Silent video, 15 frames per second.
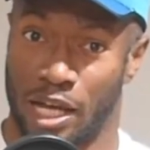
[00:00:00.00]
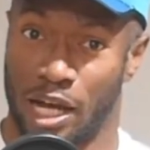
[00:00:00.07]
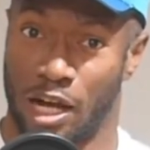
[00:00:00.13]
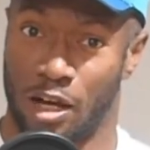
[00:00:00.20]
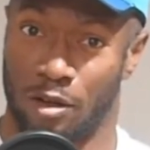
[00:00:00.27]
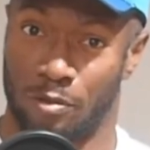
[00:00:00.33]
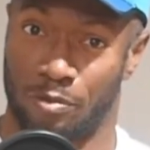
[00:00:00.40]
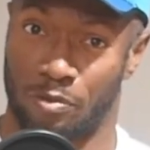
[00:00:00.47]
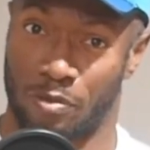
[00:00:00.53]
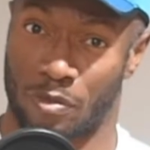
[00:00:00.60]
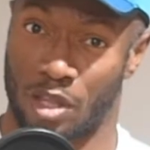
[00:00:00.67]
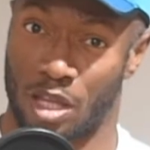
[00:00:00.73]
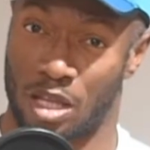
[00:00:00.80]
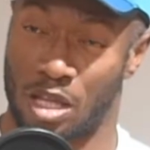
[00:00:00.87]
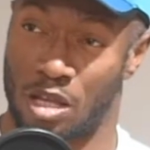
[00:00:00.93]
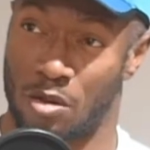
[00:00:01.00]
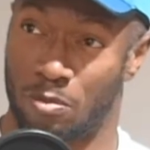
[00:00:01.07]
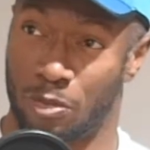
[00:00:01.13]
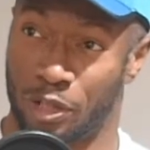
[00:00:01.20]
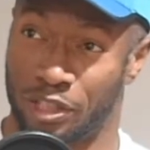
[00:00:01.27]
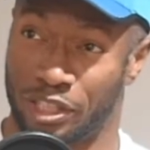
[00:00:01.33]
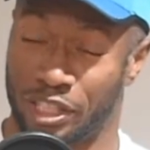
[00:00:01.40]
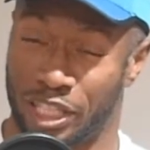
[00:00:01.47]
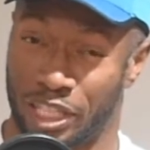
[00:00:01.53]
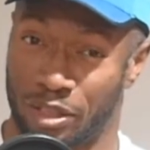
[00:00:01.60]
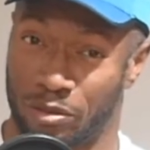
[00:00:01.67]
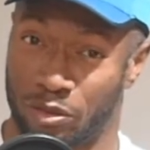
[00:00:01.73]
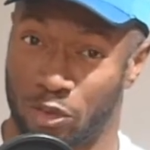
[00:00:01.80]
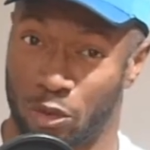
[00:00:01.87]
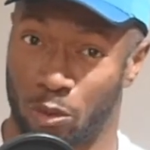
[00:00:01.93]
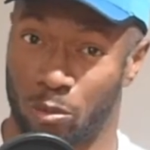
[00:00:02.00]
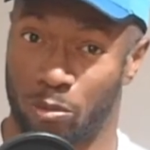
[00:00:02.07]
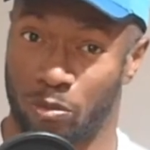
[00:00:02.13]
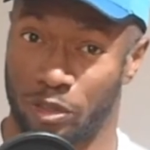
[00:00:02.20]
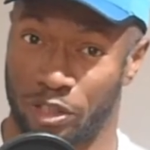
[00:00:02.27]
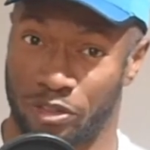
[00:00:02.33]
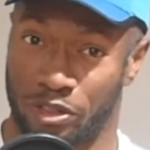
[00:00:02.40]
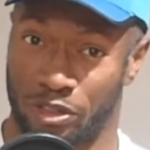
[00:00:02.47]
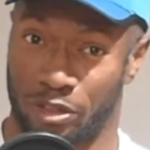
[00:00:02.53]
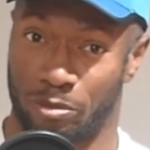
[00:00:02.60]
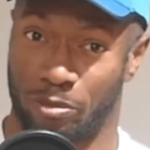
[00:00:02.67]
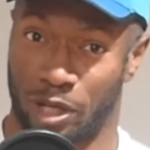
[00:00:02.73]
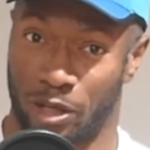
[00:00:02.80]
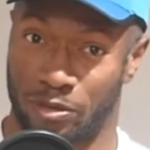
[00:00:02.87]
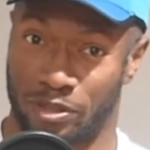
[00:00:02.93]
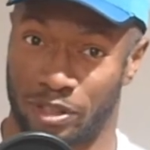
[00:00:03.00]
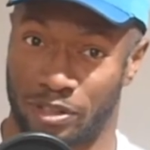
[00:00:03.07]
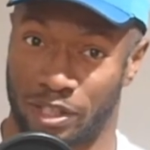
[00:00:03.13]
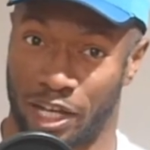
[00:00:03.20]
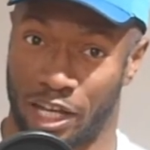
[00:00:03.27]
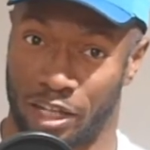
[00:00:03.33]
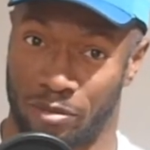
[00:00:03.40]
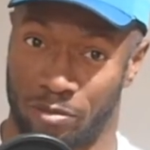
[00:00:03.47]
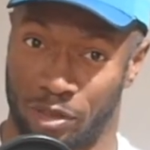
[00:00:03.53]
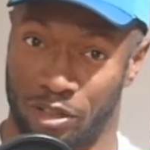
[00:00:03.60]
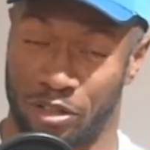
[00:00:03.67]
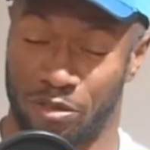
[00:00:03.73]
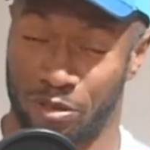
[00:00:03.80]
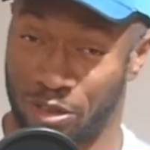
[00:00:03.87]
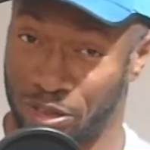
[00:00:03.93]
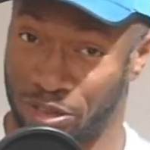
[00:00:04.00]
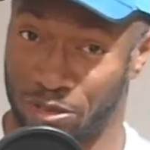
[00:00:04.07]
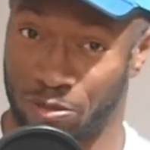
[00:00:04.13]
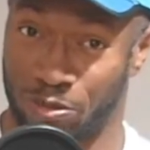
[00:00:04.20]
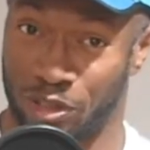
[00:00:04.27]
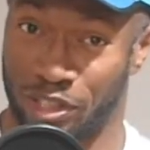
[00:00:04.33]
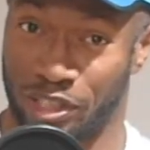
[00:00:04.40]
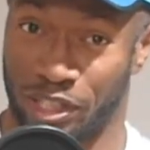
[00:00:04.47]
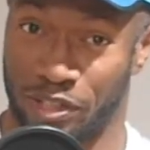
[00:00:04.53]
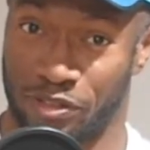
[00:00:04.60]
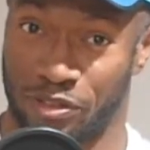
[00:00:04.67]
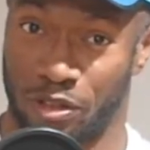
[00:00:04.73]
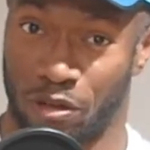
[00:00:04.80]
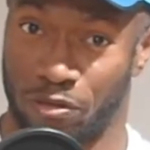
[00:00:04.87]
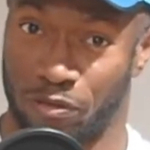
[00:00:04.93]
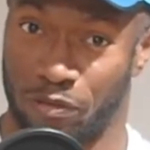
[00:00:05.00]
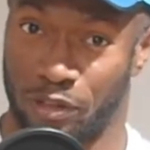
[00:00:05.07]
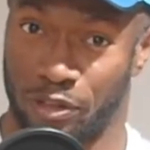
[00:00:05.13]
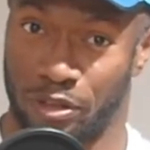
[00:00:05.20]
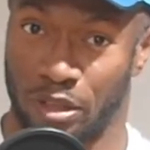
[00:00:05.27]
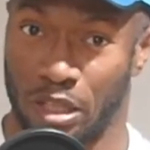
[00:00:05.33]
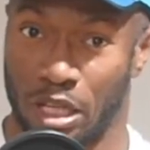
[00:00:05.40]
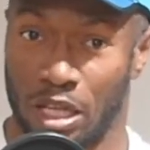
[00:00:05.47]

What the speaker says: but they don't necessarily bounce as high, but it's a really nice soft feel.